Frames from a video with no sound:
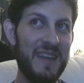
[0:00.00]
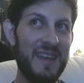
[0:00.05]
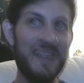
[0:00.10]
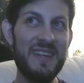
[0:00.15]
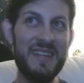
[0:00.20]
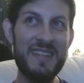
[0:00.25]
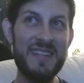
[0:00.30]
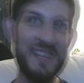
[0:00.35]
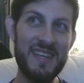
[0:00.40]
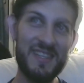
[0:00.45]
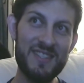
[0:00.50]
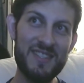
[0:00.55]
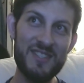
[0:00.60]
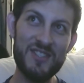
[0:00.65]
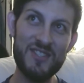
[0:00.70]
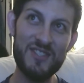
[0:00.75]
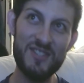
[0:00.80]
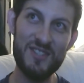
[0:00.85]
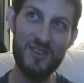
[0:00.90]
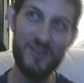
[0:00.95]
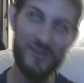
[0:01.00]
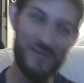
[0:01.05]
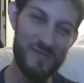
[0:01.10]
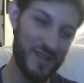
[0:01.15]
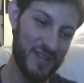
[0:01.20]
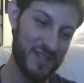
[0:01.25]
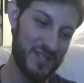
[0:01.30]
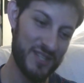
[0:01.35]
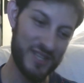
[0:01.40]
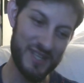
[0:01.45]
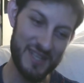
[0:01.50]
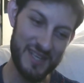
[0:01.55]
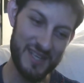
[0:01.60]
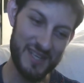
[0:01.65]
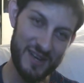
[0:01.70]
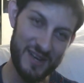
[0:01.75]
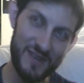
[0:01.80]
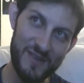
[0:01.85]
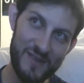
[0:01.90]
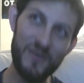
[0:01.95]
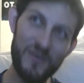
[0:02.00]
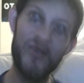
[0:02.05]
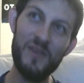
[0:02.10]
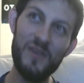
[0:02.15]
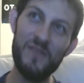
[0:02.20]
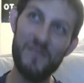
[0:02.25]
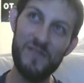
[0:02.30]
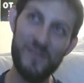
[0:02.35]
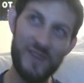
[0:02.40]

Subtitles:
It takes so much careful